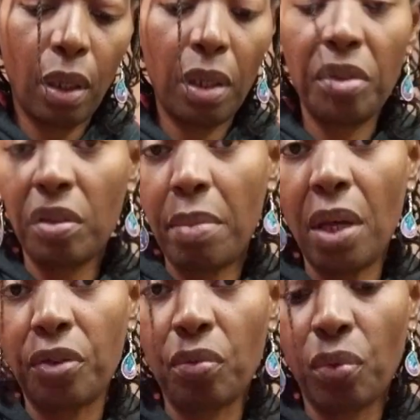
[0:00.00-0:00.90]
It
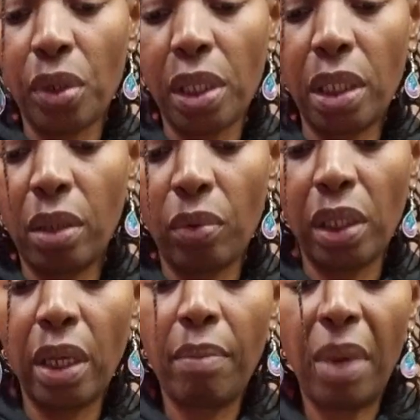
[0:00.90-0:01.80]
smells really,
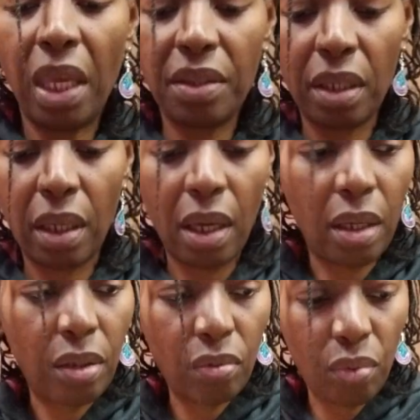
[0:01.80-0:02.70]
really amazing,
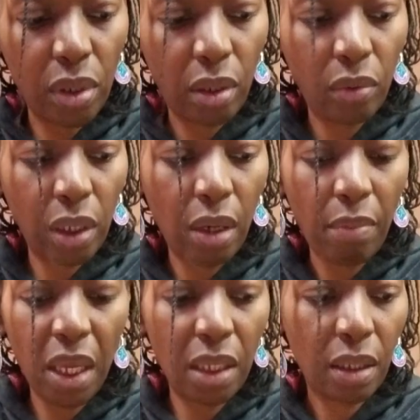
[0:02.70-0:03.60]
guys. Really, really
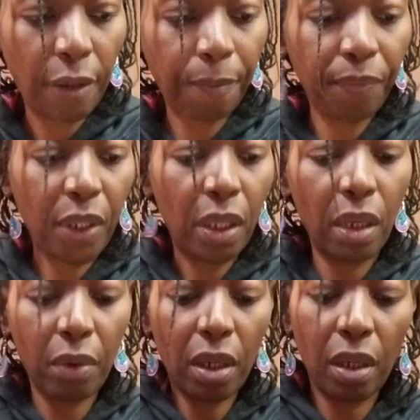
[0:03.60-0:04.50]
amazing. And then
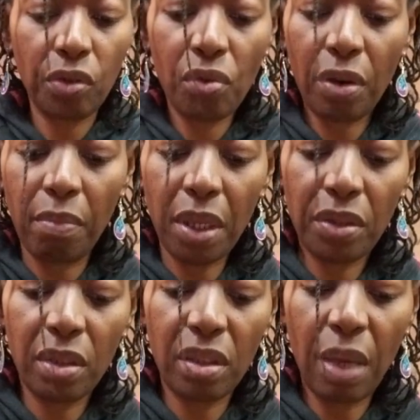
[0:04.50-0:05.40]
I'm going to sort of mix
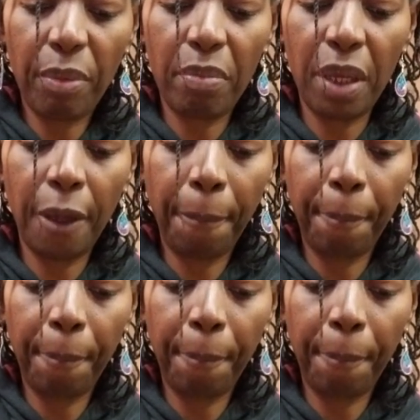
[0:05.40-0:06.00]
this up a bit.